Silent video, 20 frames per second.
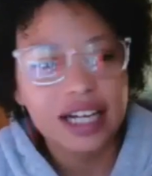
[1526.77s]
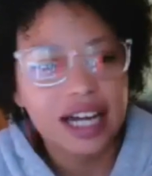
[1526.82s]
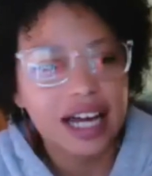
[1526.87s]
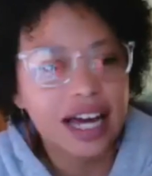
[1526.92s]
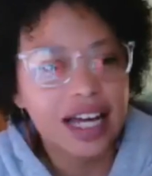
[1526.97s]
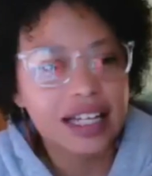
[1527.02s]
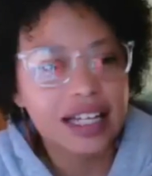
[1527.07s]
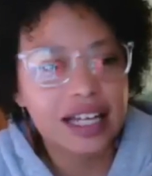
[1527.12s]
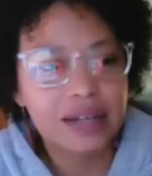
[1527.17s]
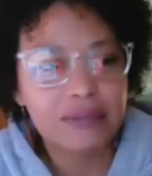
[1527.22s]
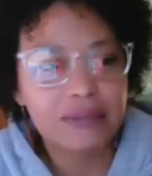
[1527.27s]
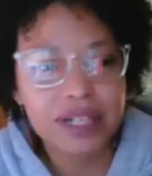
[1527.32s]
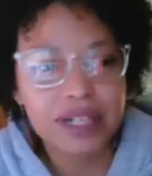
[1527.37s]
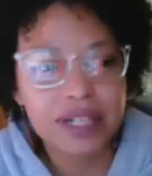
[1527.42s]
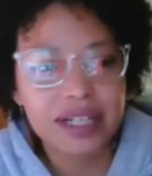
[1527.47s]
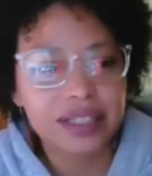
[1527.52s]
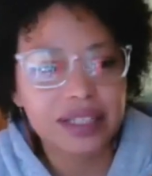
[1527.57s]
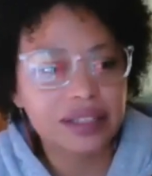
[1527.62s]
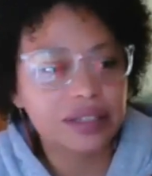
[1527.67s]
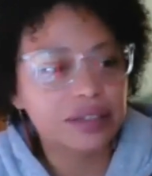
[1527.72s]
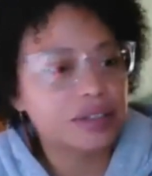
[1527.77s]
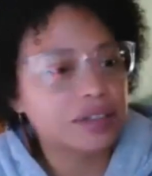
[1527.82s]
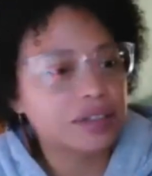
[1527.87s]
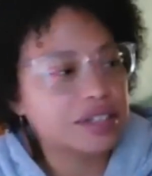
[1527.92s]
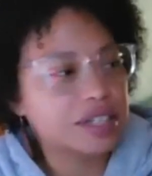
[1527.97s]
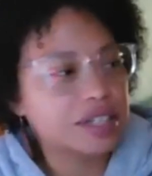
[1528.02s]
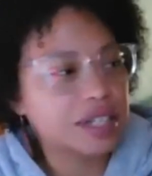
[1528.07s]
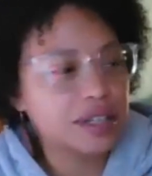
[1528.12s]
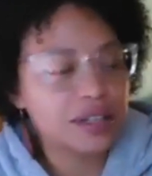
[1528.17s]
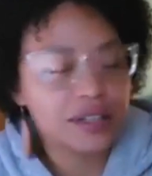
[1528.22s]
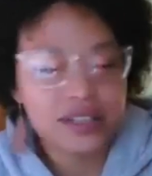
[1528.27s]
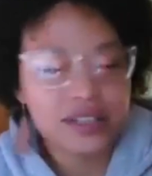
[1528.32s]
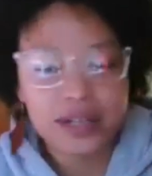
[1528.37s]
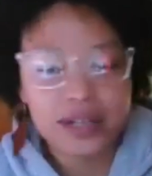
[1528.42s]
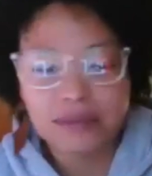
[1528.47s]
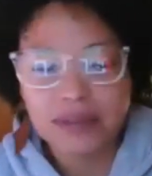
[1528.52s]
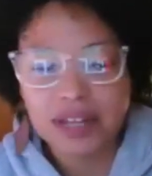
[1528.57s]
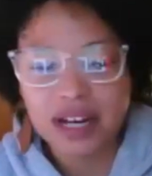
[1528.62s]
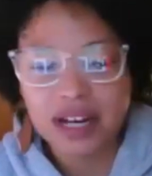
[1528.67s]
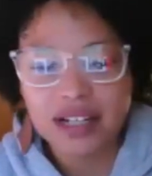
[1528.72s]
And then, but like there's
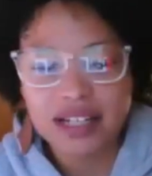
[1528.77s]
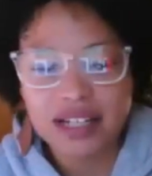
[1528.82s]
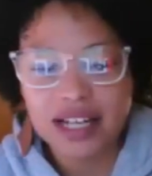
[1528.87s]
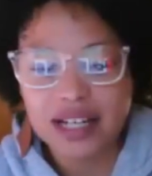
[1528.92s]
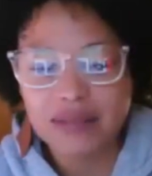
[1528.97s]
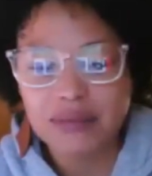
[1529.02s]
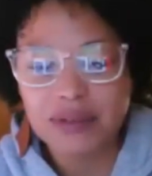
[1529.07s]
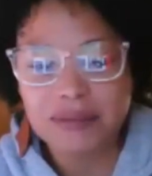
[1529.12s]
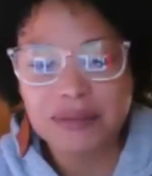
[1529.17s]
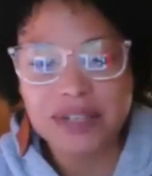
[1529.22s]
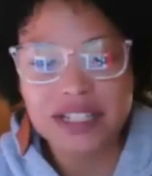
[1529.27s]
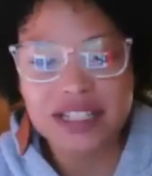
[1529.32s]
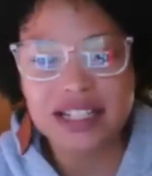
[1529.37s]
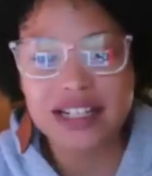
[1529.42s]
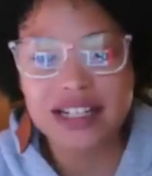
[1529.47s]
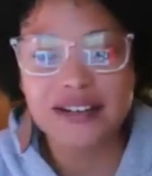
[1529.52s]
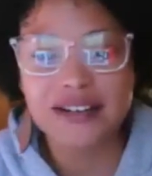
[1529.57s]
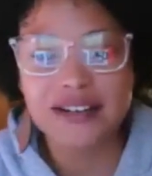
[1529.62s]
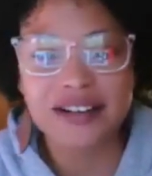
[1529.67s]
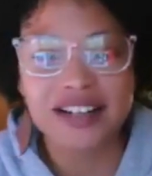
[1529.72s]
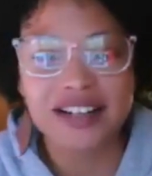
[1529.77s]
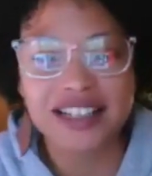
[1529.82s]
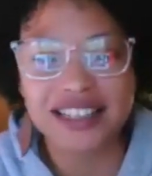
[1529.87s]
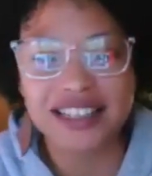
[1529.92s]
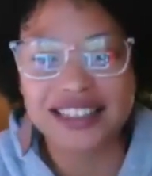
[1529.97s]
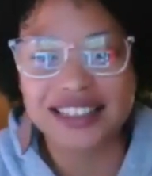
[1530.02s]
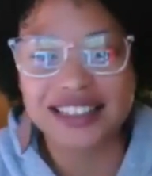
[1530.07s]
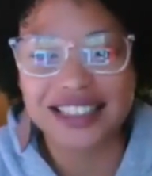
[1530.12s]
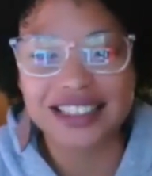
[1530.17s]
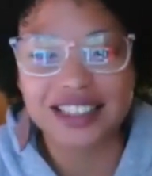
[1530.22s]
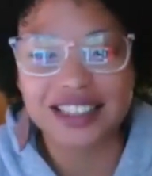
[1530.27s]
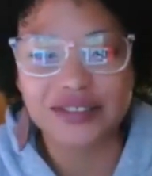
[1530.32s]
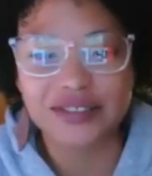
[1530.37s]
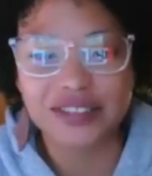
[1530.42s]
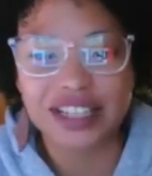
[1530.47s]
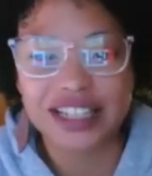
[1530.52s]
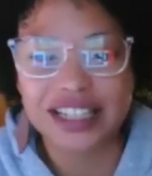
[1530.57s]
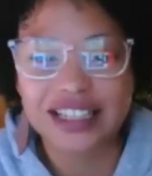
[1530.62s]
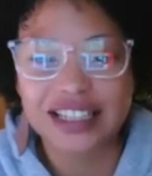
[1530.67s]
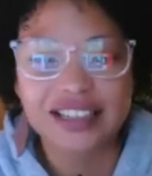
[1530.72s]
something else I could be missing out on in the sense of
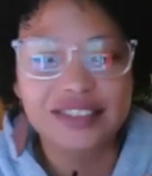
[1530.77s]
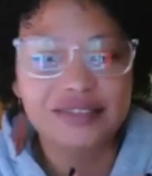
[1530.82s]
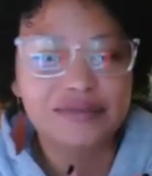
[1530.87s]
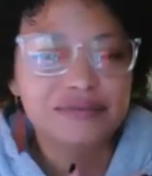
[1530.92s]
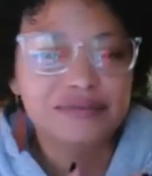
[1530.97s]
like